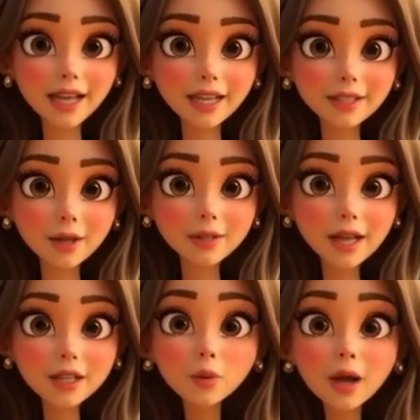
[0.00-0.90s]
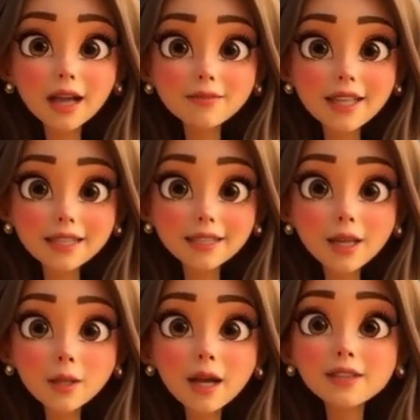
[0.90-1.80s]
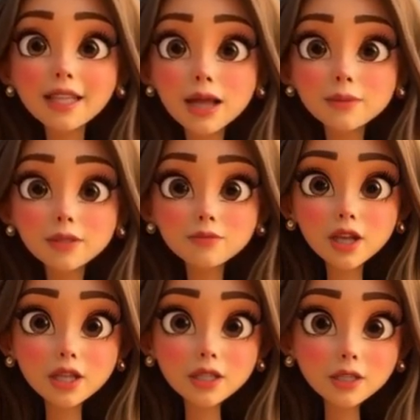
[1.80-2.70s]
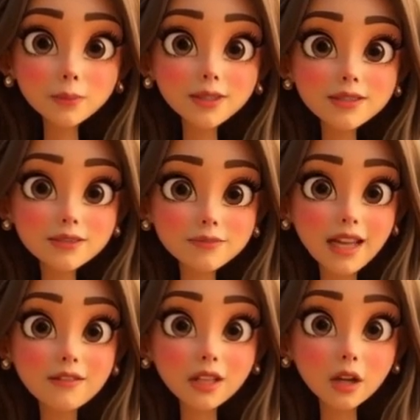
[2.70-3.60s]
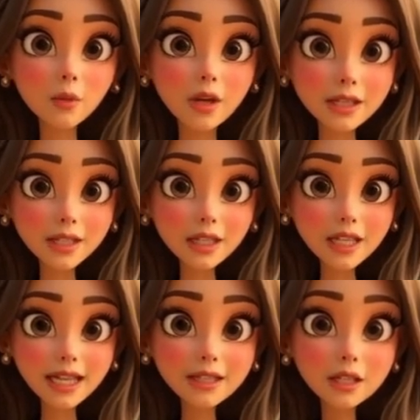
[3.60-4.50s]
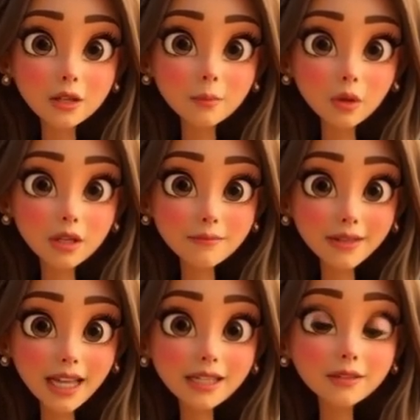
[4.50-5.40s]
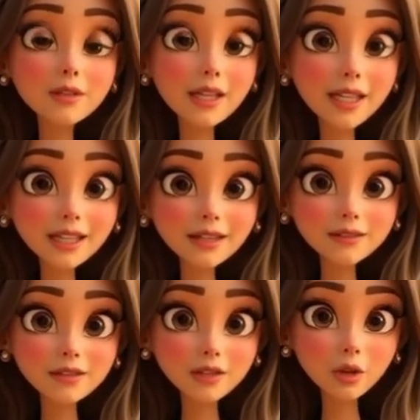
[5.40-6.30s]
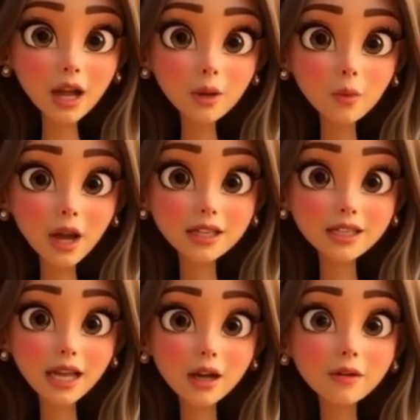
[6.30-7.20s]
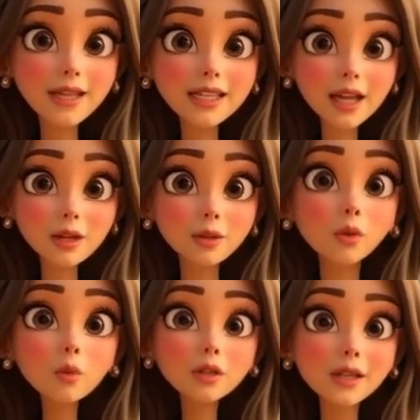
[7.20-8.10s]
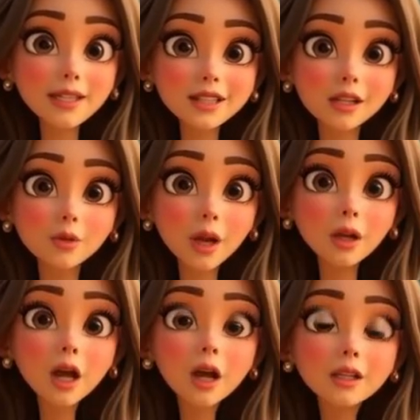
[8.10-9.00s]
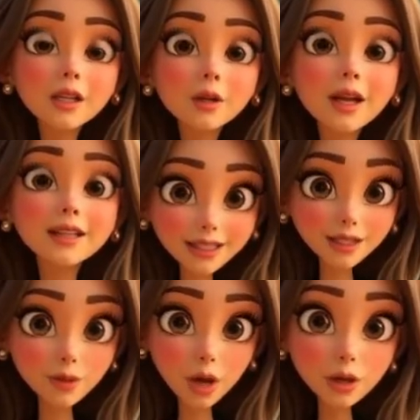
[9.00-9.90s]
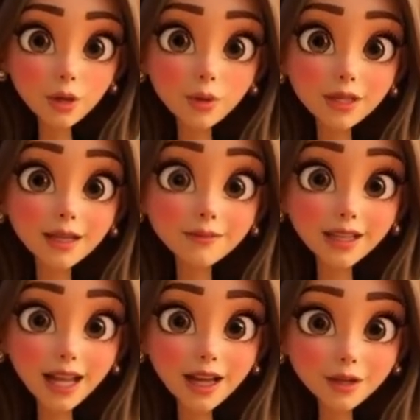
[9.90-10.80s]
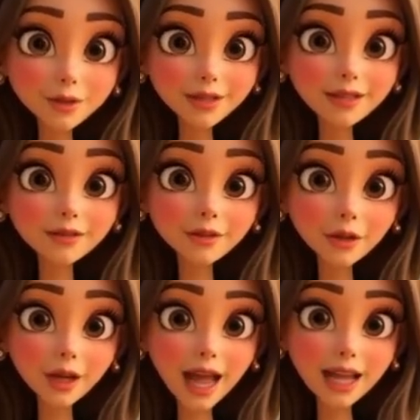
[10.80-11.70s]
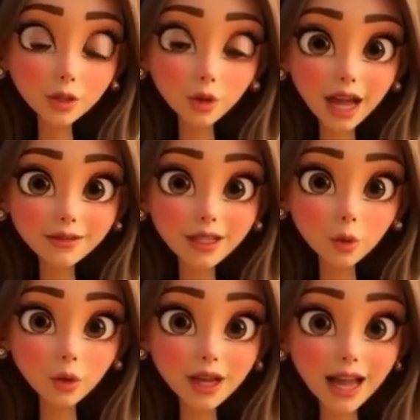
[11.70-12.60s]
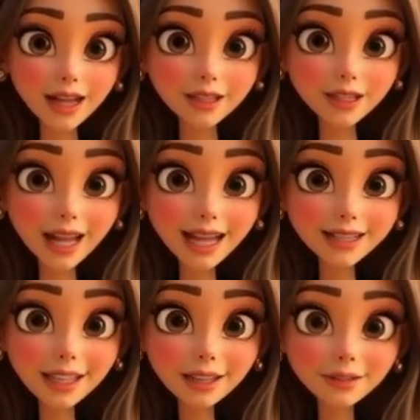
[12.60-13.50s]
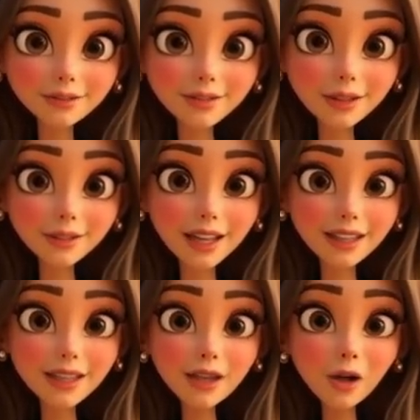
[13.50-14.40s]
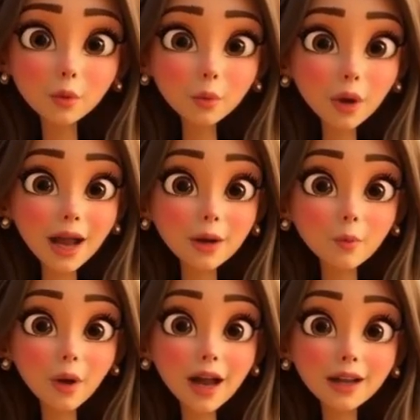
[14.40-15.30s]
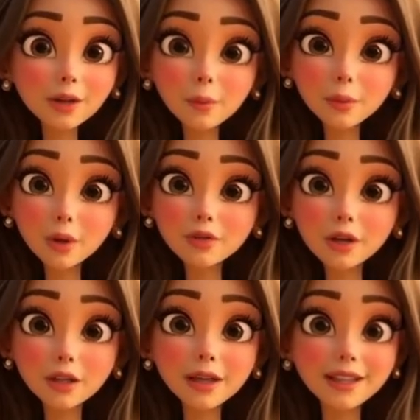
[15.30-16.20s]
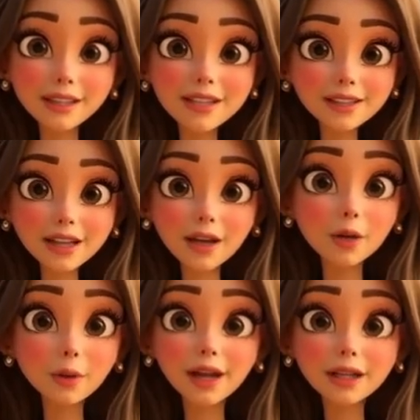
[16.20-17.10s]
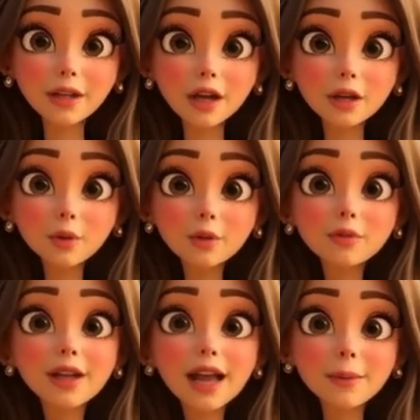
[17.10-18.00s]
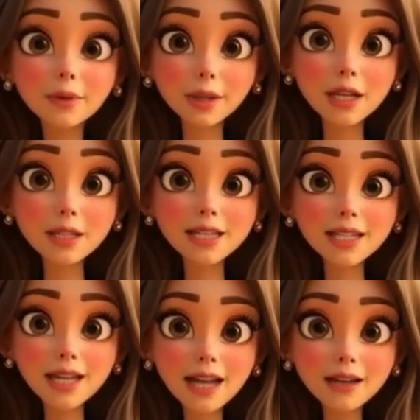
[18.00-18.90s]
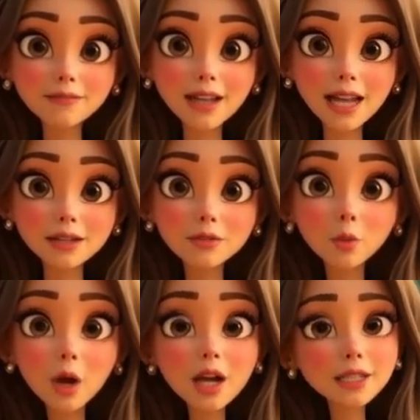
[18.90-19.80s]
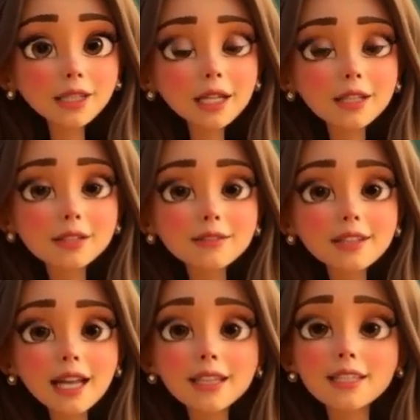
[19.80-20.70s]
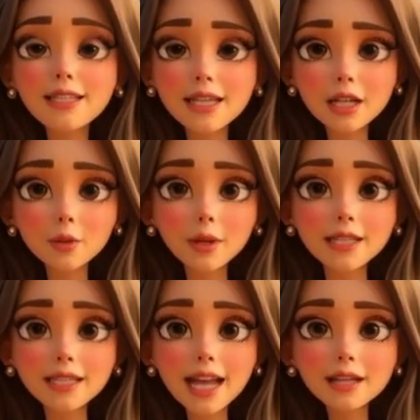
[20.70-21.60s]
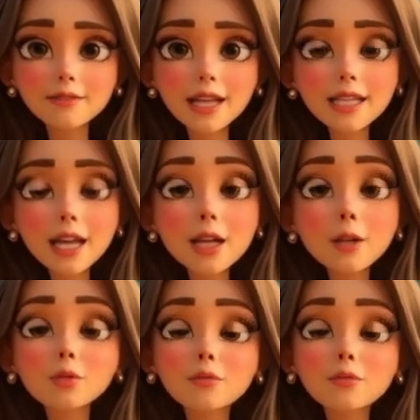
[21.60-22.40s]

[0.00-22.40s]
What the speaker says: So there you have it, the 11 types of verbs. If you want to learn English more effectively, try watching our videos or listening to our audio lessons while doing something else, like driving or exercising. This is a great way to improve your listening skills and learn new vocabulary. Thanks for watching, and see you in the next video.